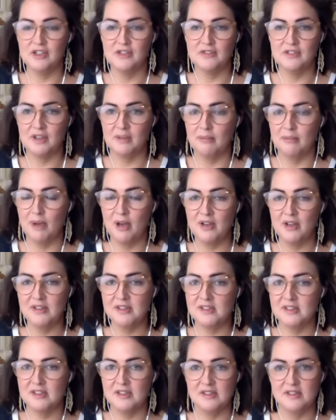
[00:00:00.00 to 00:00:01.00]
who've done
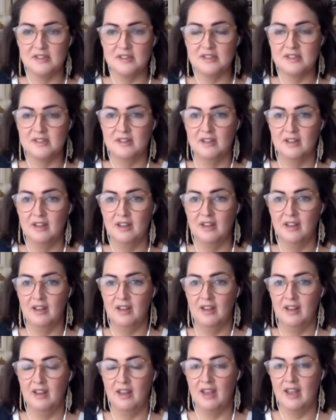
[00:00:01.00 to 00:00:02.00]
masters,
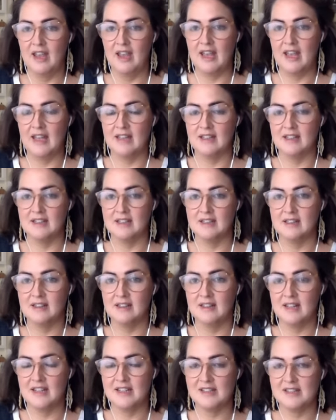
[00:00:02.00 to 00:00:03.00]
and
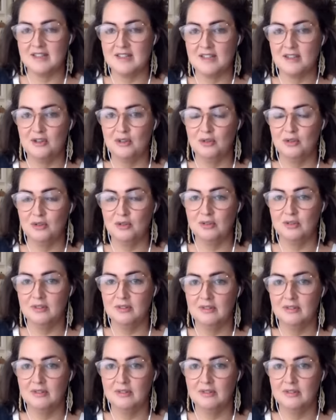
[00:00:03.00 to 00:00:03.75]
they're still